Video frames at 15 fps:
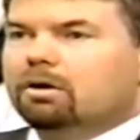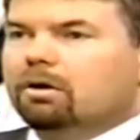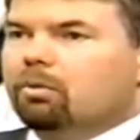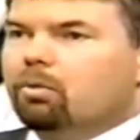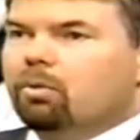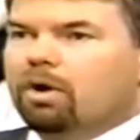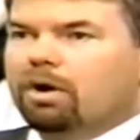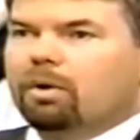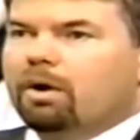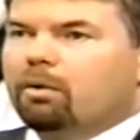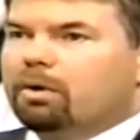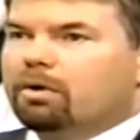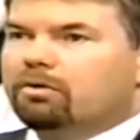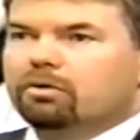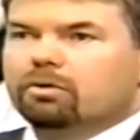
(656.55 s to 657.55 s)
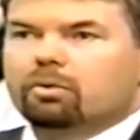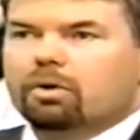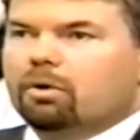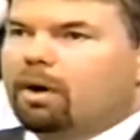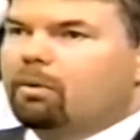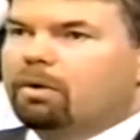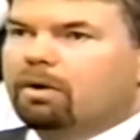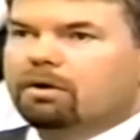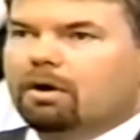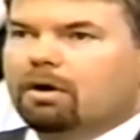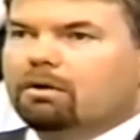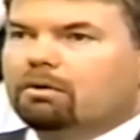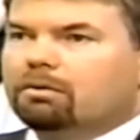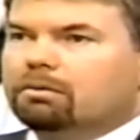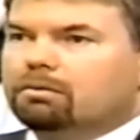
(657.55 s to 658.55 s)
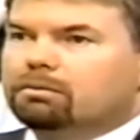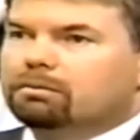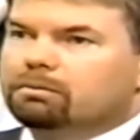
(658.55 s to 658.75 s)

You know, what do I want to do? Where do I want to go?